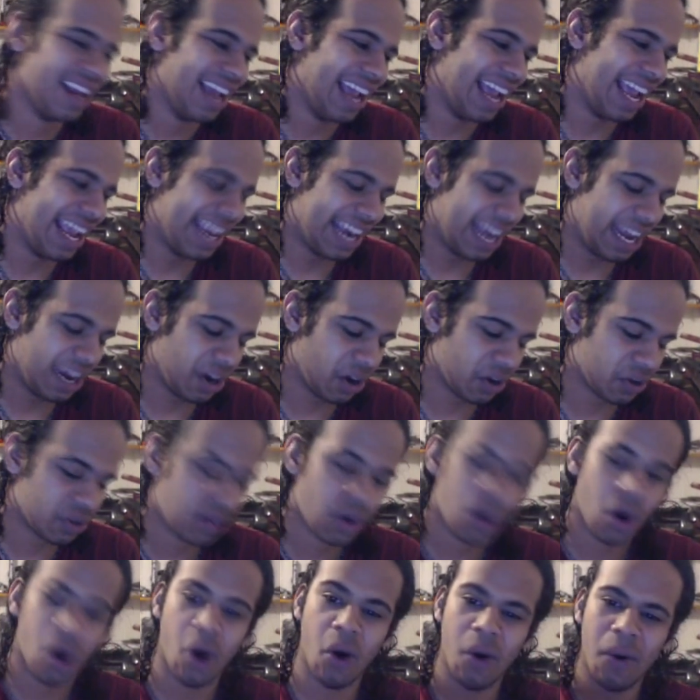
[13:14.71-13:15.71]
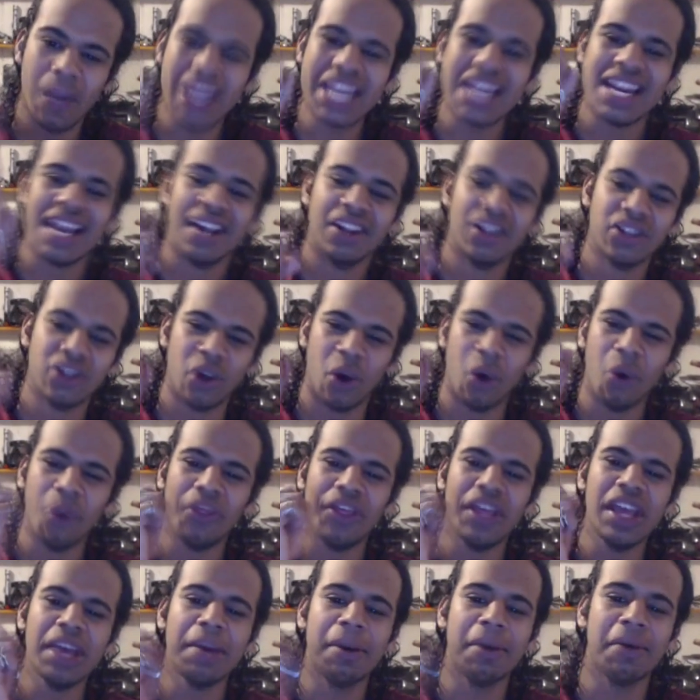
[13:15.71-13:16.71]
And Hater goes, oh wait, there's a whole
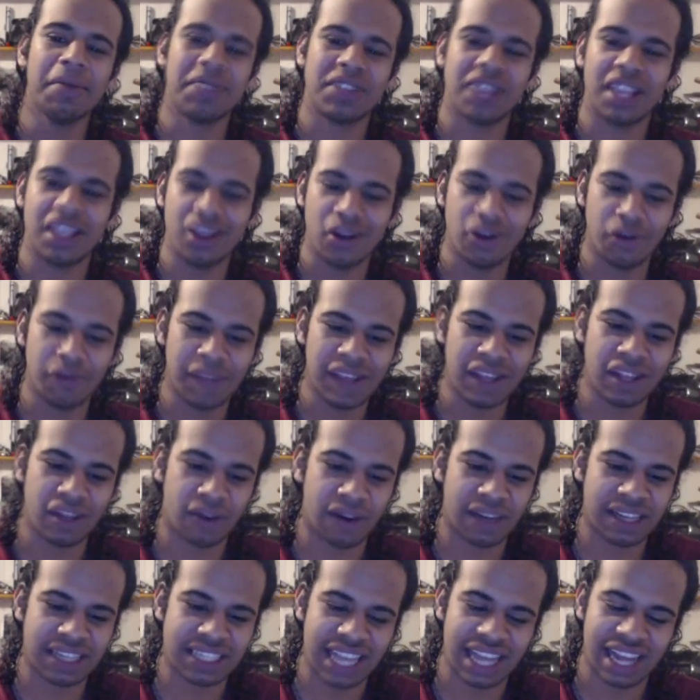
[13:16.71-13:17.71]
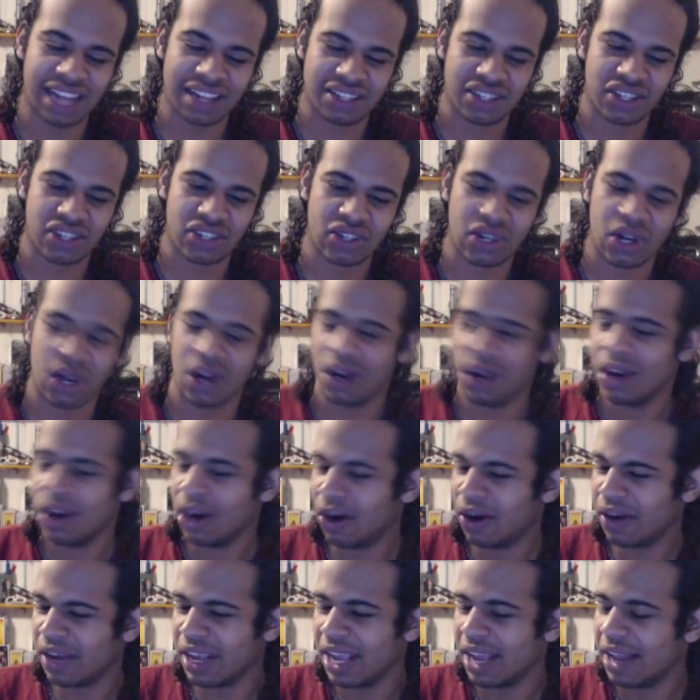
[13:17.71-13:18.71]
thing about you being the greatest in the galaxy song.
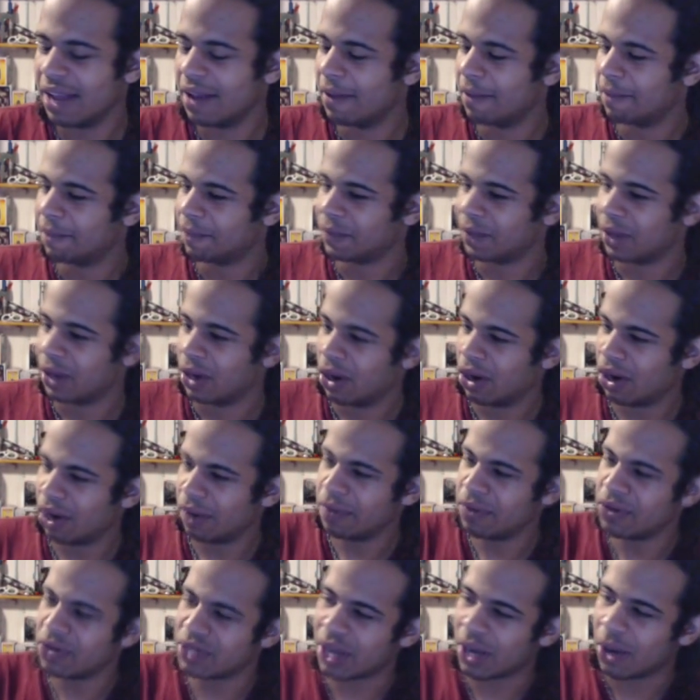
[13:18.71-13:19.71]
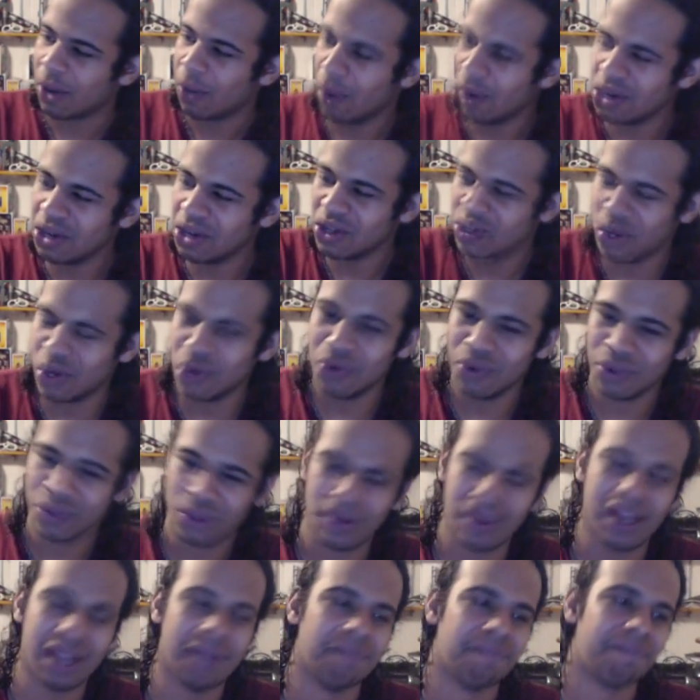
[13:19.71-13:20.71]
Hurry, music. 1, 2,
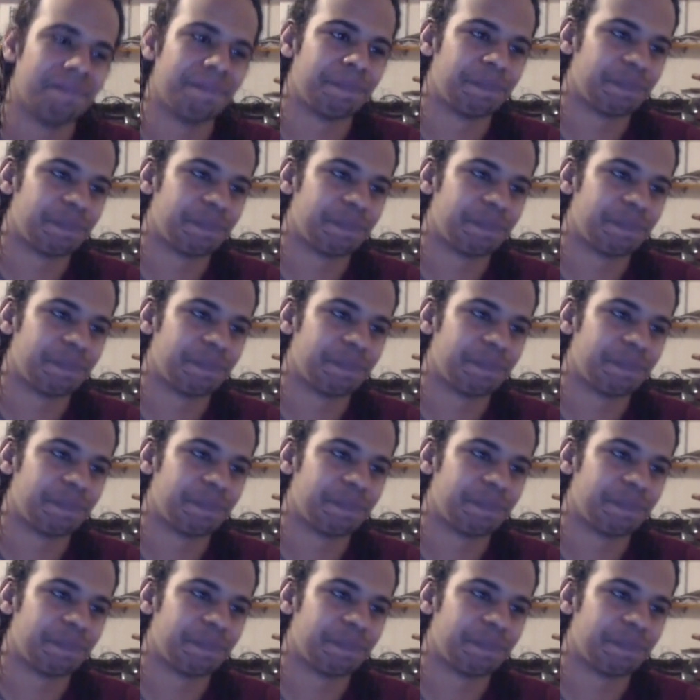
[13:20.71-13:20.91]
3.